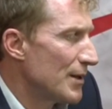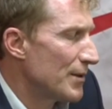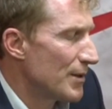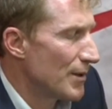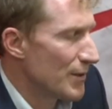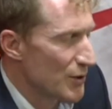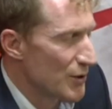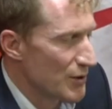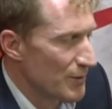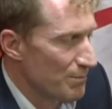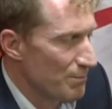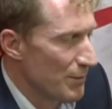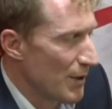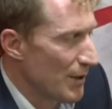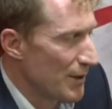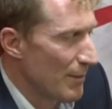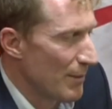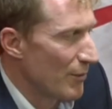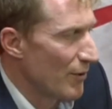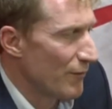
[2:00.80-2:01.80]
there's a
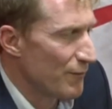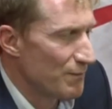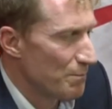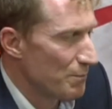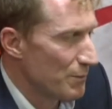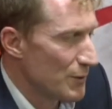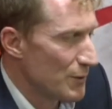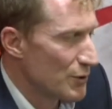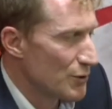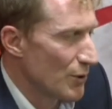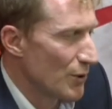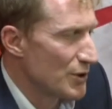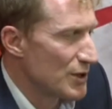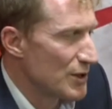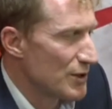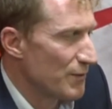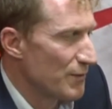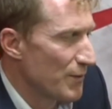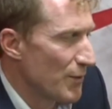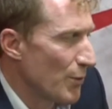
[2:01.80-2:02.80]
number of
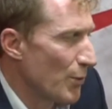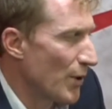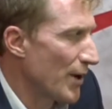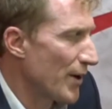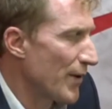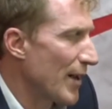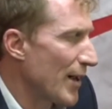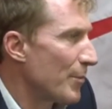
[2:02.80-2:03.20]
sources for where